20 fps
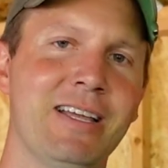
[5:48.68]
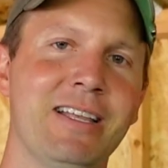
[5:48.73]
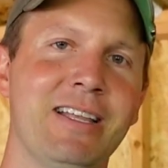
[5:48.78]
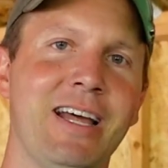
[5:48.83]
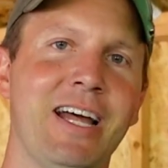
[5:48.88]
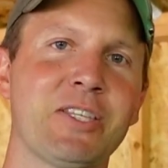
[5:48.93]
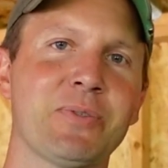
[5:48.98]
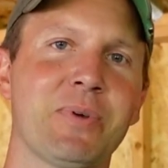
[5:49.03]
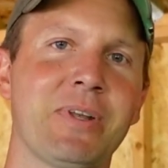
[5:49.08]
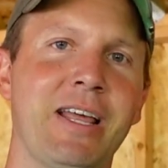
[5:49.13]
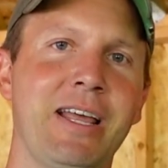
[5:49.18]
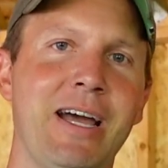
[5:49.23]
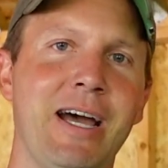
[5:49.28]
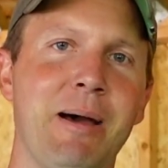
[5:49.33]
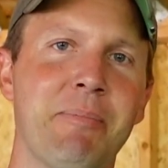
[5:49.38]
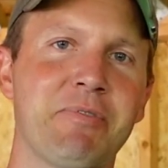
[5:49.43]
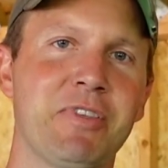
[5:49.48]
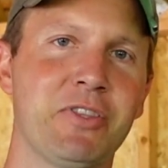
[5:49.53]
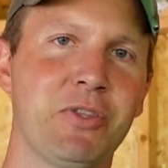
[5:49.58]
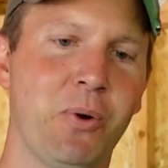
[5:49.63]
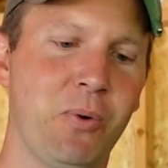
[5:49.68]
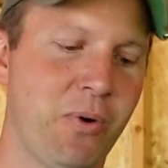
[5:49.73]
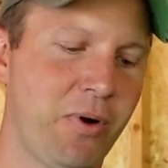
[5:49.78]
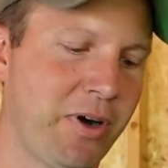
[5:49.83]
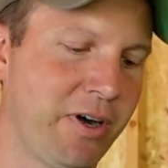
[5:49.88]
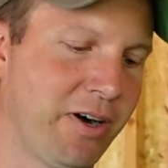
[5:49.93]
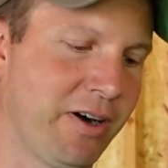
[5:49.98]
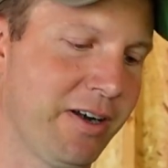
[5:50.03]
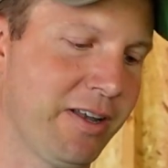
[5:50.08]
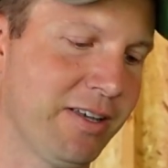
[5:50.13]
That's when I opted to
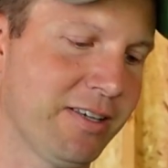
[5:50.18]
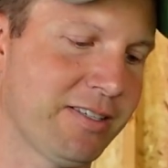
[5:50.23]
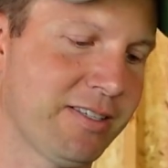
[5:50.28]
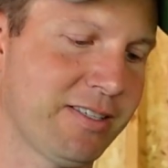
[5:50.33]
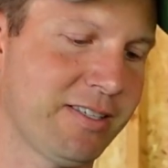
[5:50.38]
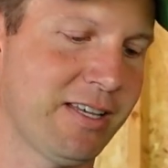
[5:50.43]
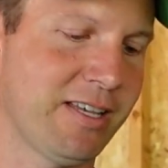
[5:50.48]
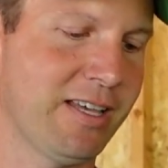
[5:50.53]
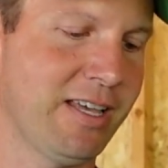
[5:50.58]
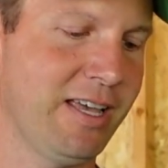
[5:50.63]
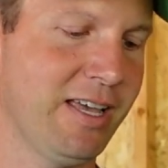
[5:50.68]
order this